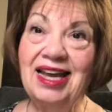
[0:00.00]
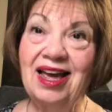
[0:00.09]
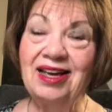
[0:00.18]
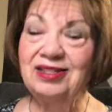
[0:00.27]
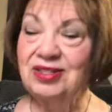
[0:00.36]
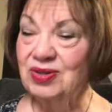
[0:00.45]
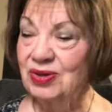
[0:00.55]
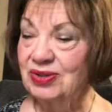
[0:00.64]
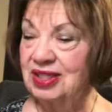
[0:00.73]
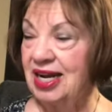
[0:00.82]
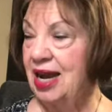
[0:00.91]
I
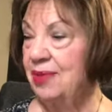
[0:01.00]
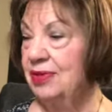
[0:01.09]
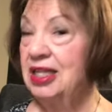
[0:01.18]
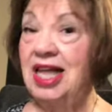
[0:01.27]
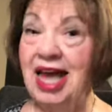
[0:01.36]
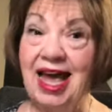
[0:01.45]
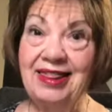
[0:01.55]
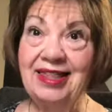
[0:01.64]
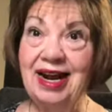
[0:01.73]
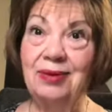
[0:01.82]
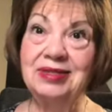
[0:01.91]
certainly am glad
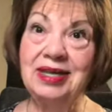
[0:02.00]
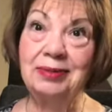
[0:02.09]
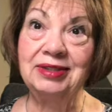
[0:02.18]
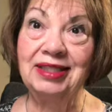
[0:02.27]
that I was able